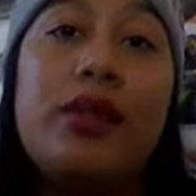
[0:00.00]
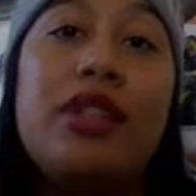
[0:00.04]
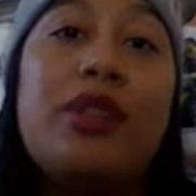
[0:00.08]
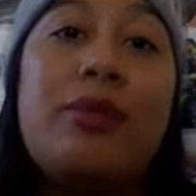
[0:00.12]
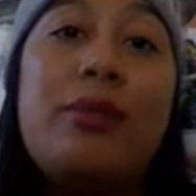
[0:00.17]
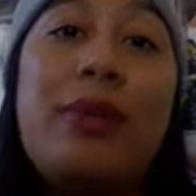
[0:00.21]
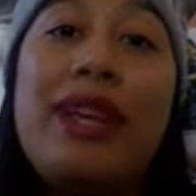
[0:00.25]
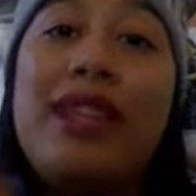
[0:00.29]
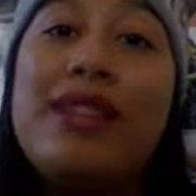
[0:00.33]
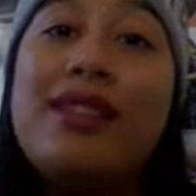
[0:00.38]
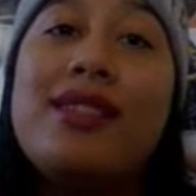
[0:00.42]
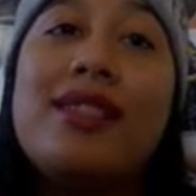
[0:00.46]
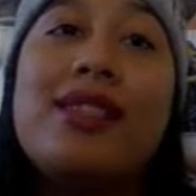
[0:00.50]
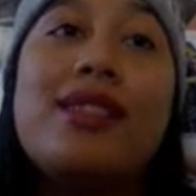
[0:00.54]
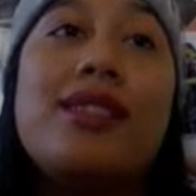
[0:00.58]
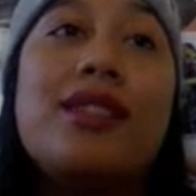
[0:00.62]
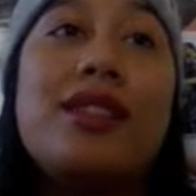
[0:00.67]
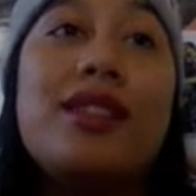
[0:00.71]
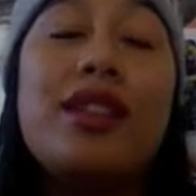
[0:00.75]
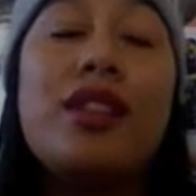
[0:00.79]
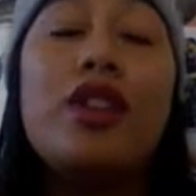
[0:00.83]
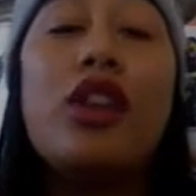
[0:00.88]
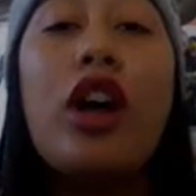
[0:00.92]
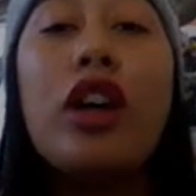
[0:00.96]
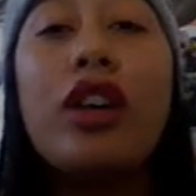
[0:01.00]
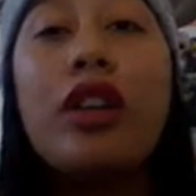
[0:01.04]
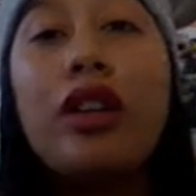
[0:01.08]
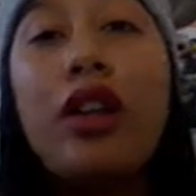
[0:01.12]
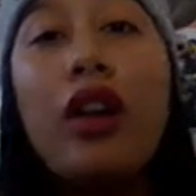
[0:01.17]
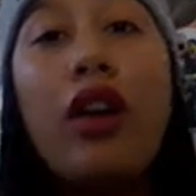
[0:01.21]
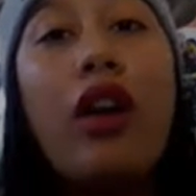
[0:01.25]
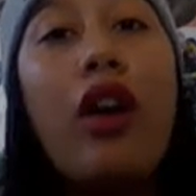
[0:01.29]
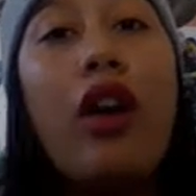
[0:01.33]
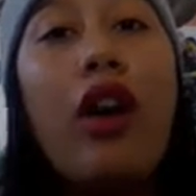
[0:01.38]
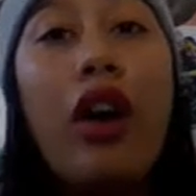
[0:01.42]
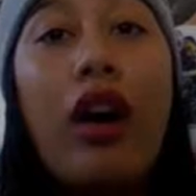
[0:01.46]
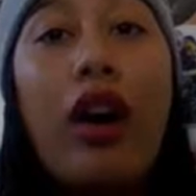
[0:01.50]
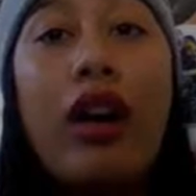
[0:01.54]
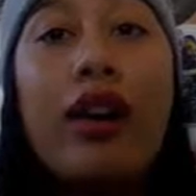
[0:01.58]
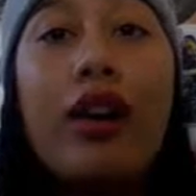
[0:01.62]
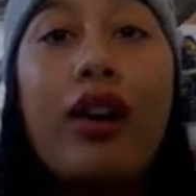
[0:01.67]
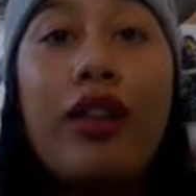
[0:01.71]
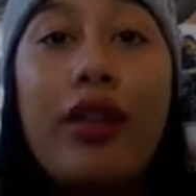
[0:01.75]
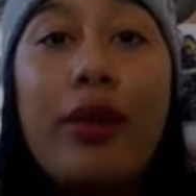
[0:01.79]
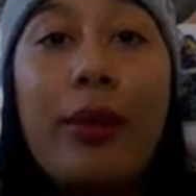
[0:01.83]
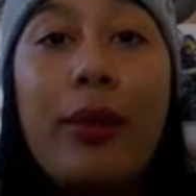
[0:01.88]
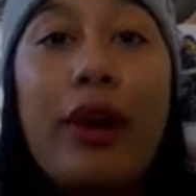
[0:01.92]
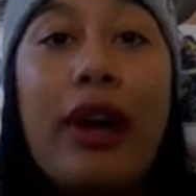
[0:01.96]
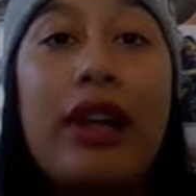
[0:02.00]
which means it's not hard on the